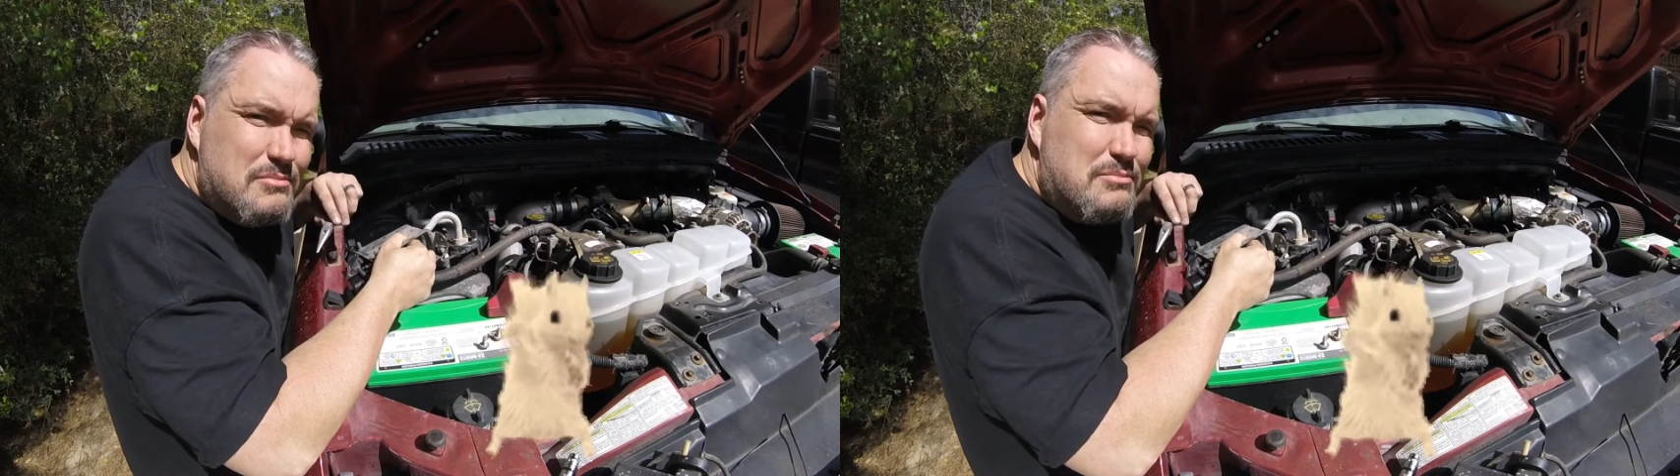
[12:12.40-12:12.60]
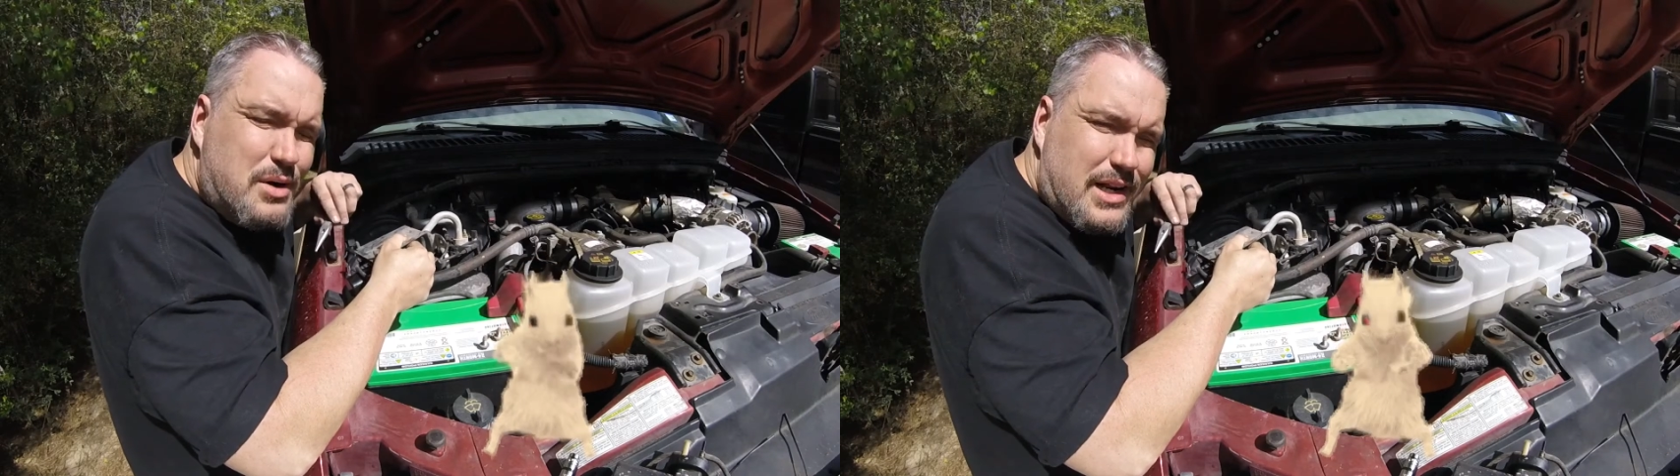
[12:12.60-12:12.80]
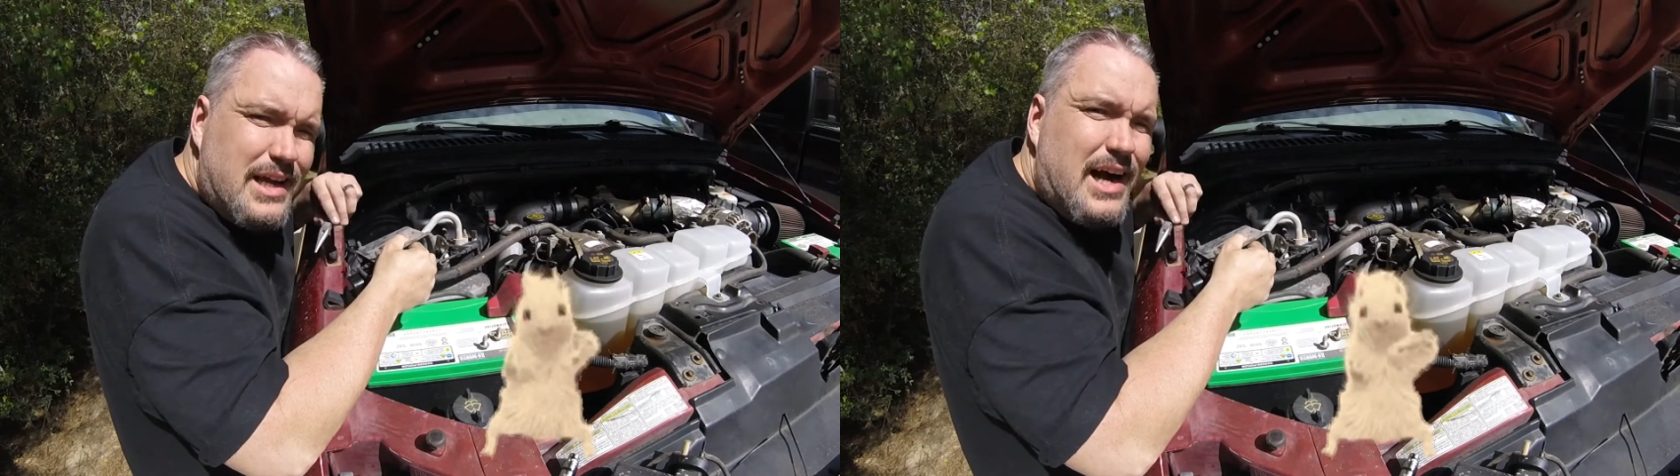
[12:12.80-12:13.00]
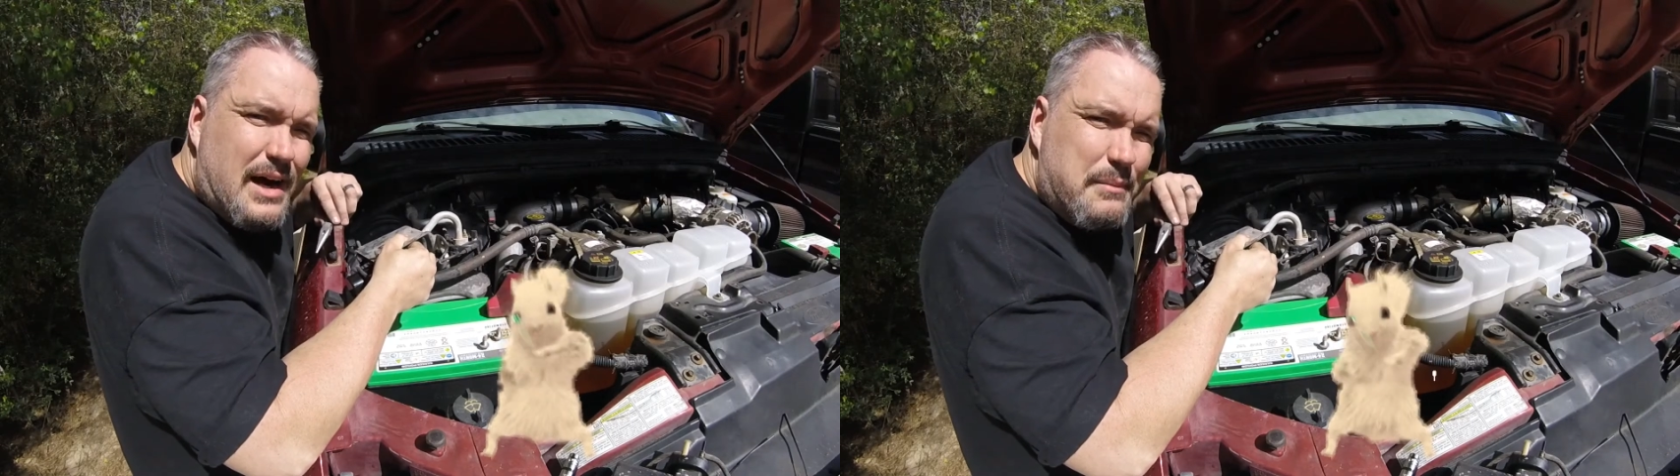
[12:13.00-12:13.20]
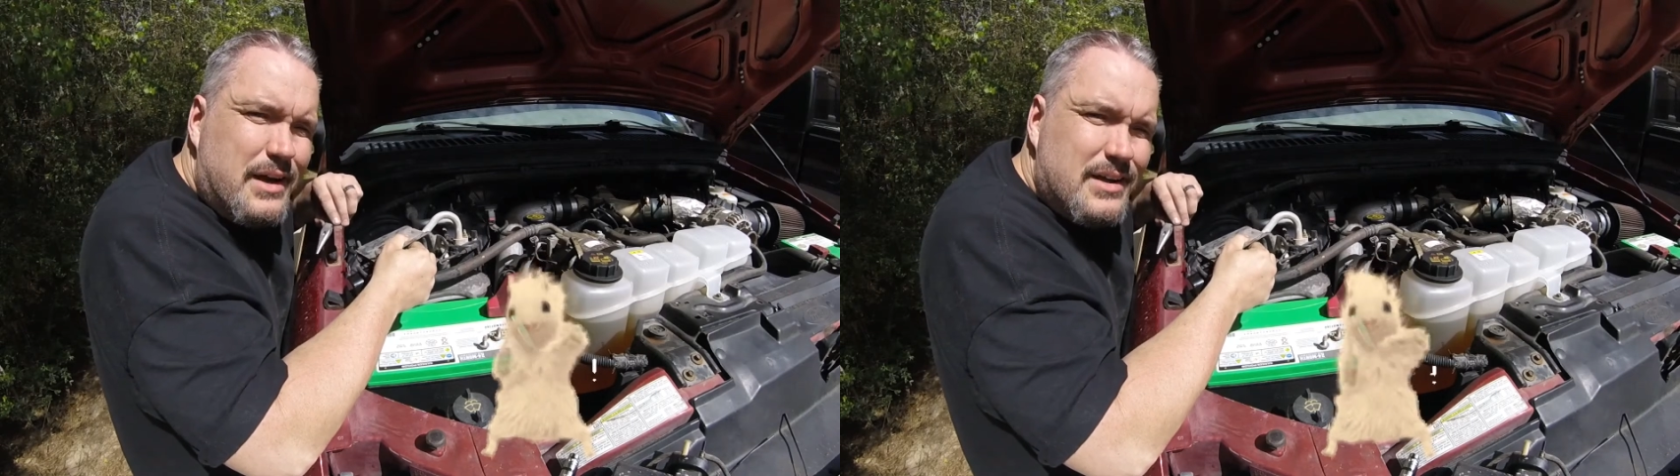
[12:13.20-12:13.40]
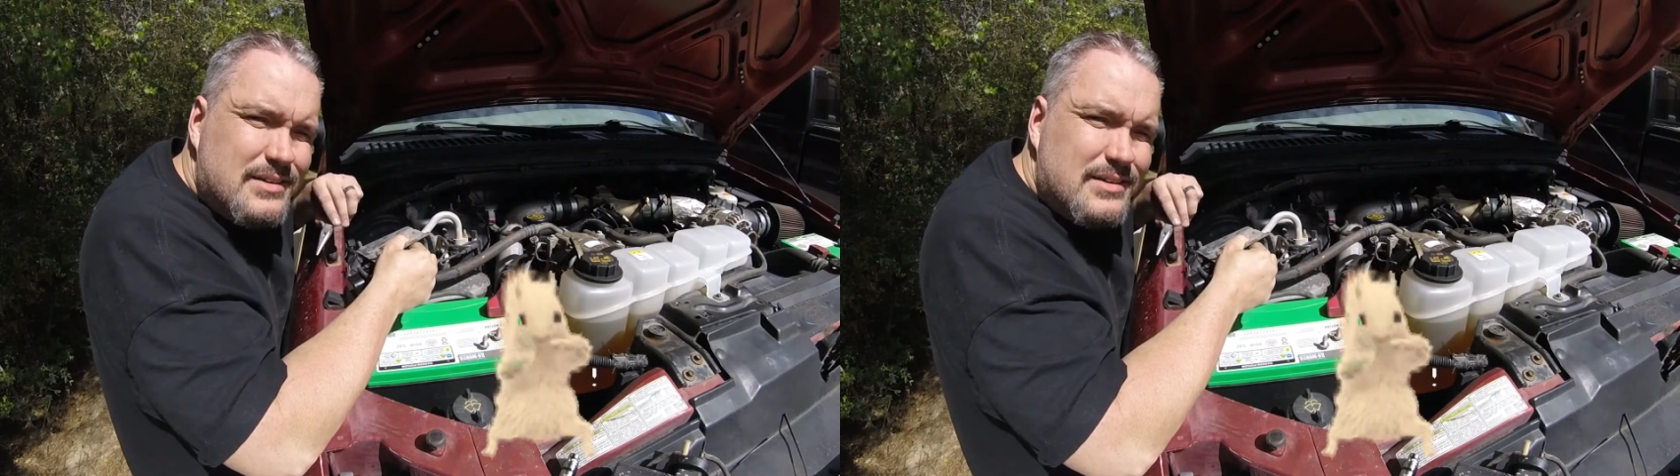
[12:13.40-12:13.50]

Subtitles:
But he got me.